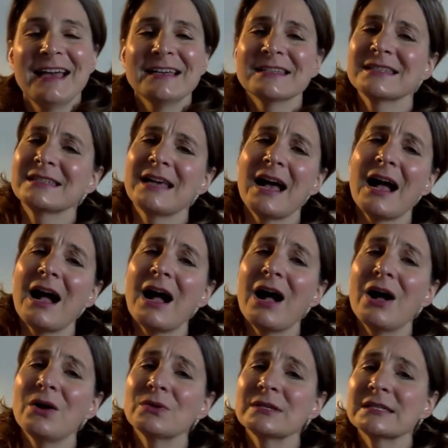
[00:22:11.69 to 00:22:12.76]

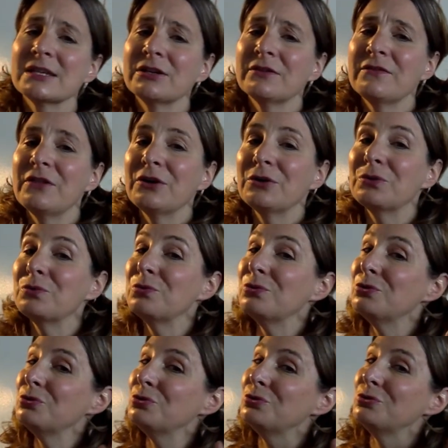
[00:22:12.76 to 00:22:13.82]
Sounds of the
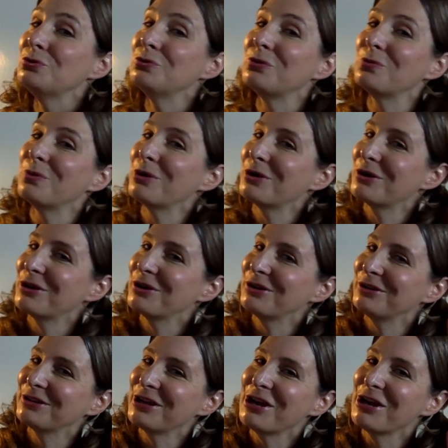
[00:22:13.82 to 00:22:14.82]
rude world